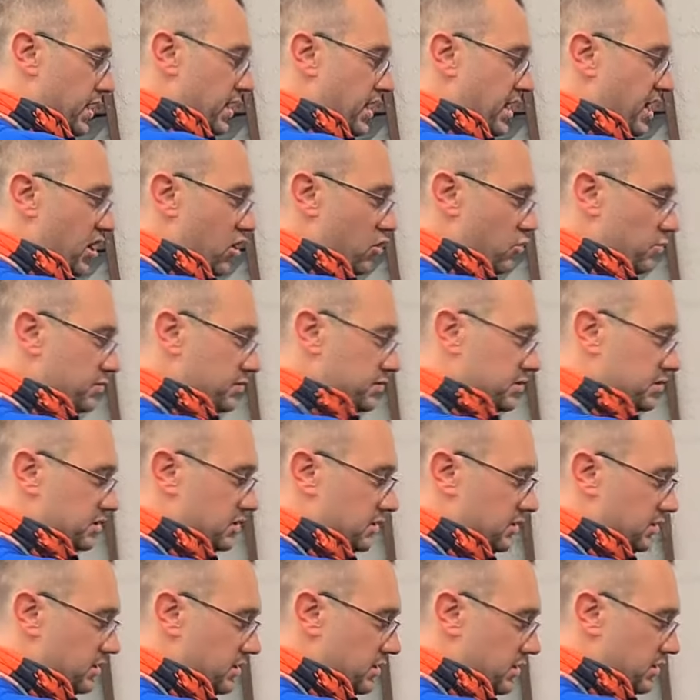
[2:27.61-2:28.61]
helps
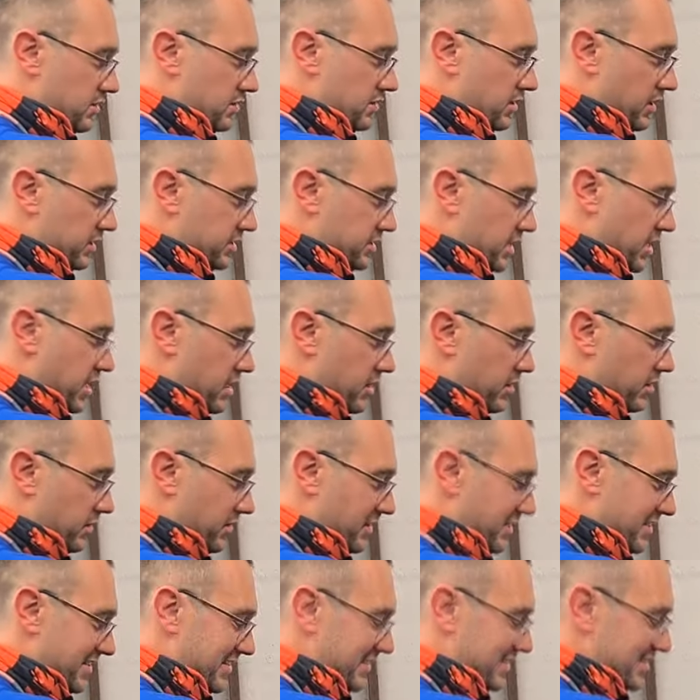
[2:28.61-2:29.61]
the tyre
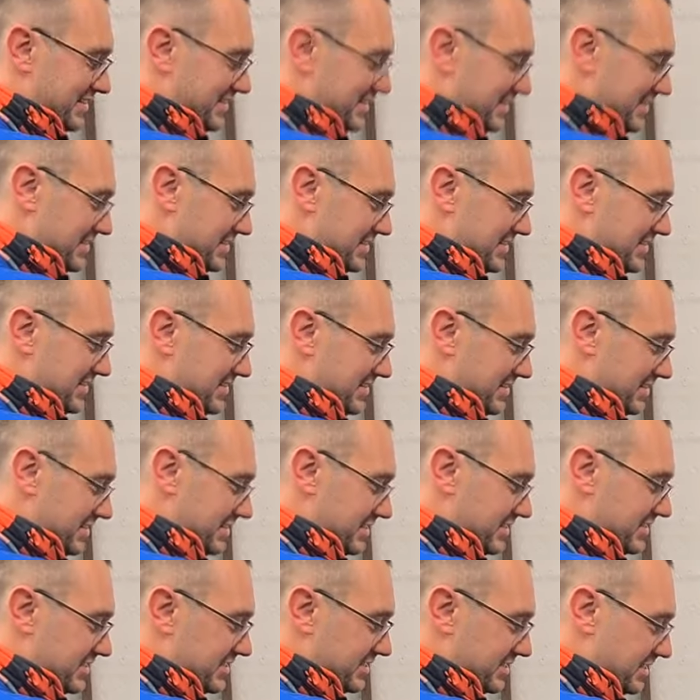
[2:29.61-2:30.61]

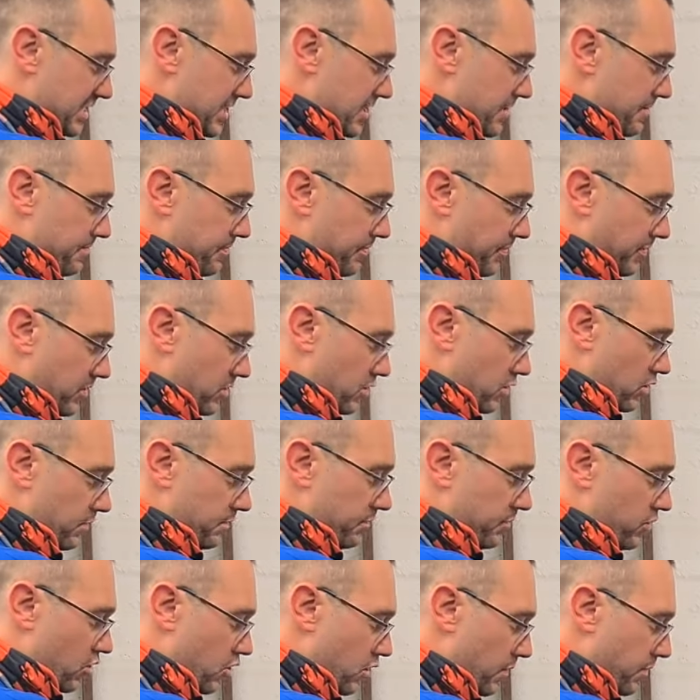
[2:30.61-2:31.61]
slip or
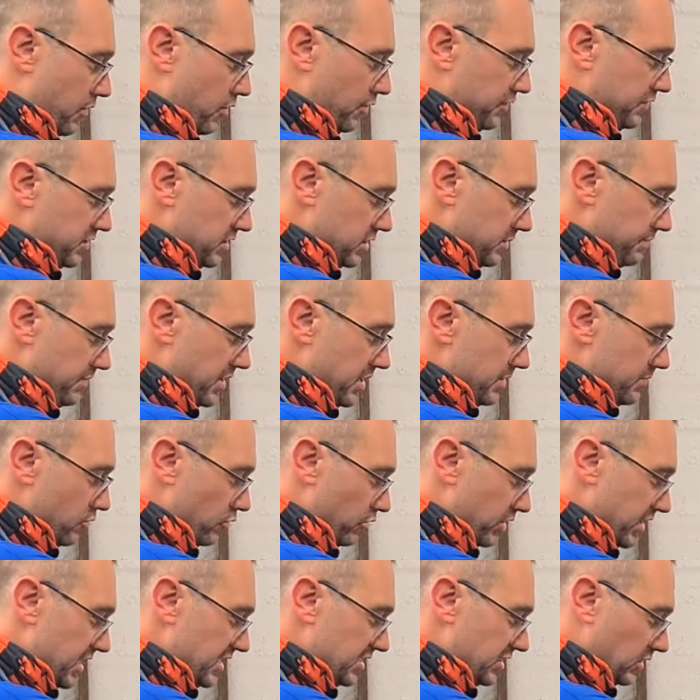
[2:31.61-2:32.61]
pop onto the bead more
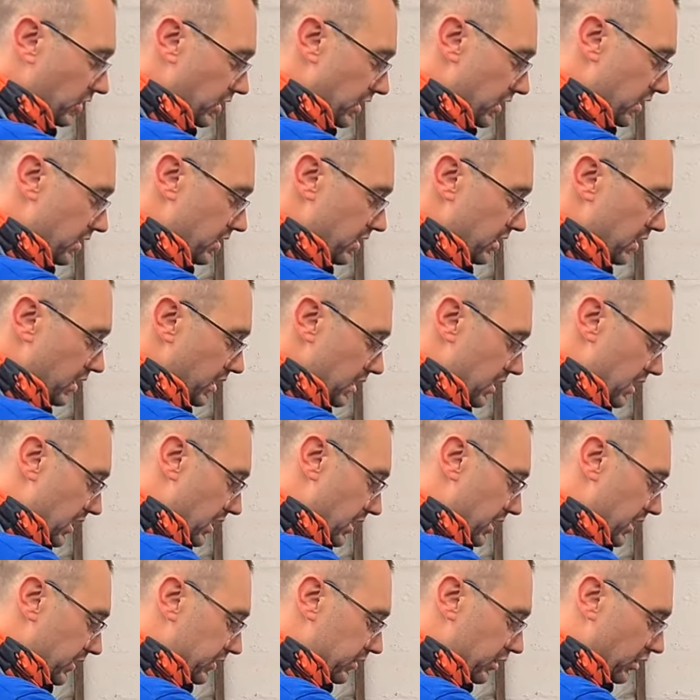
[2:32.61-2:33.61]
easily.
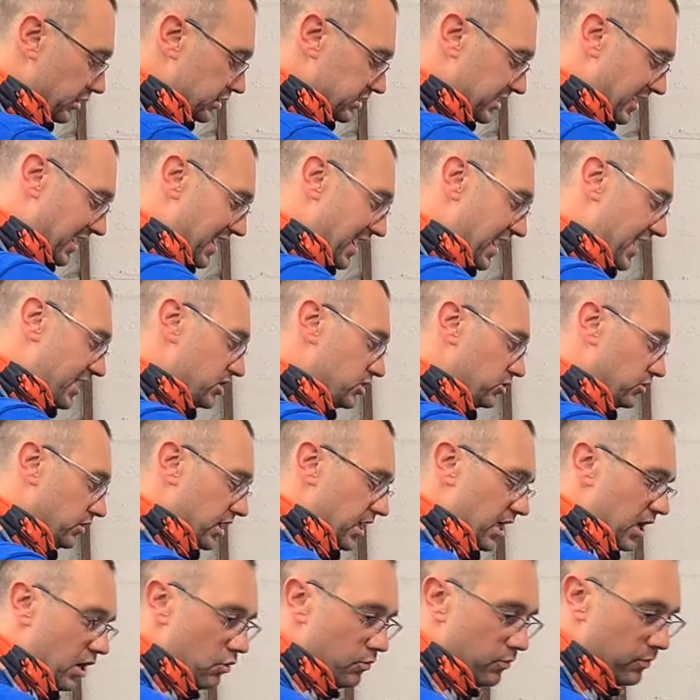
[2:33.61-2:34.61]
It does actually
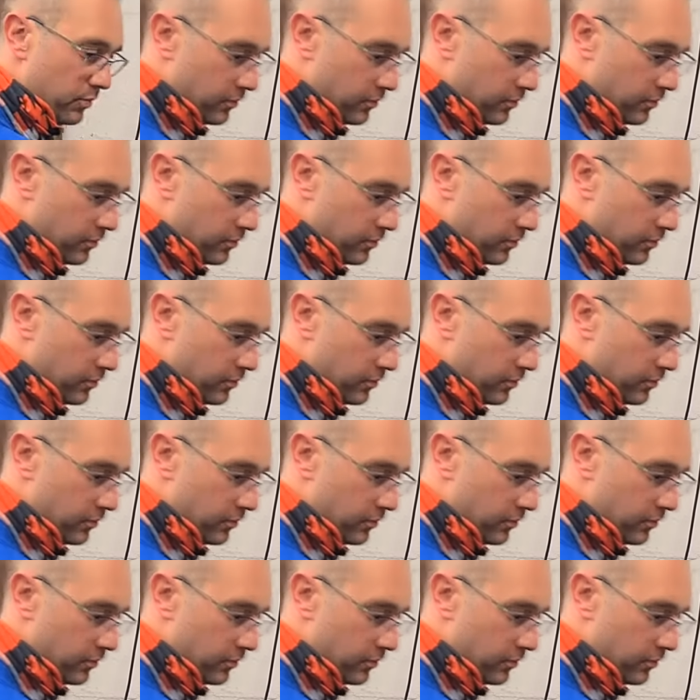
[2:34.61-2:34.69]
help